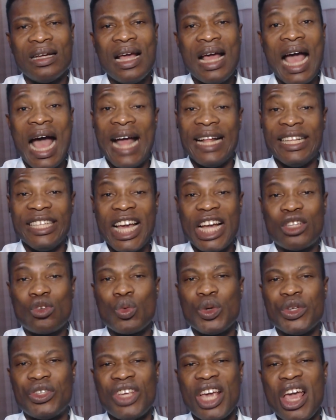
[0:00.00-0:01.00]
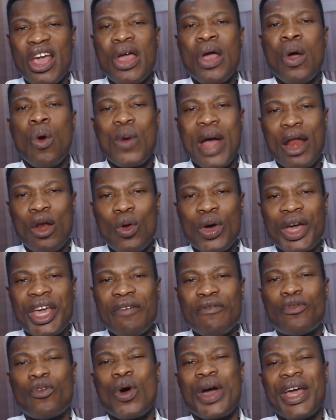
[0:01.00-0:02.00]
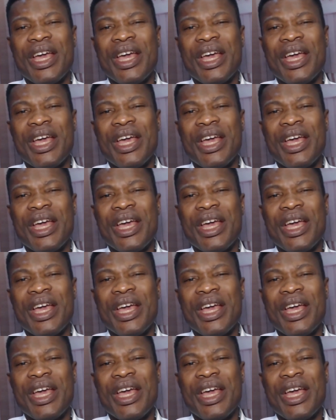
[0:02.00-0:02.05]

and yet we say we are looking for